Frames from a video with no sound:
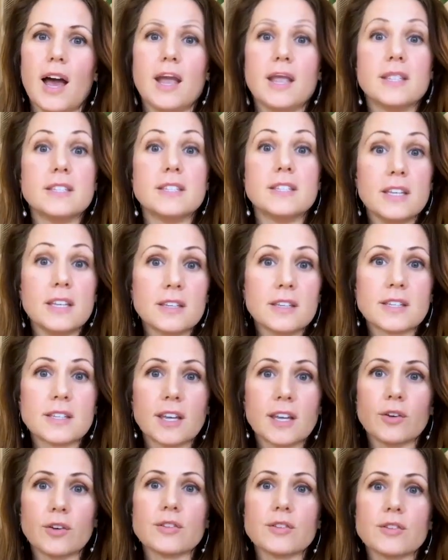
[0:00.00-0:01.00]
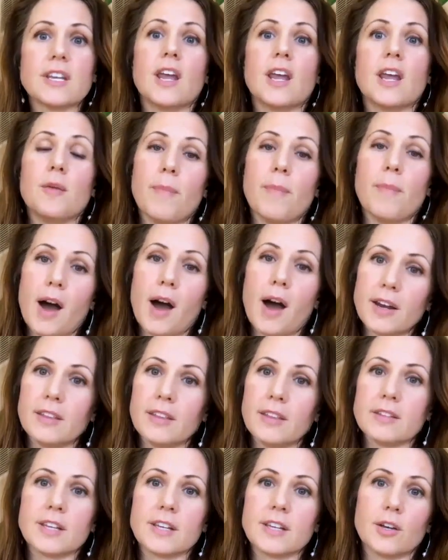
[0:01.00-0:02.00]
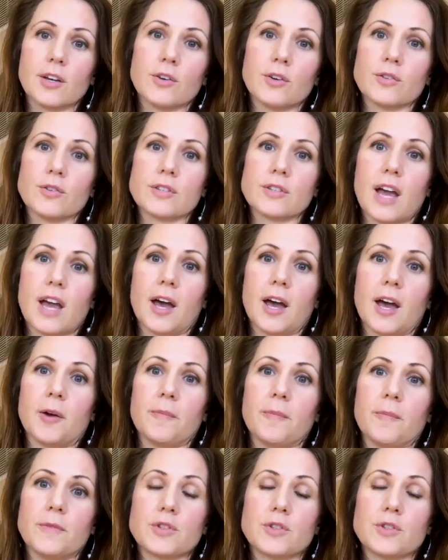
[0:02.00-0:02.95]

see the skills and embody the skills um,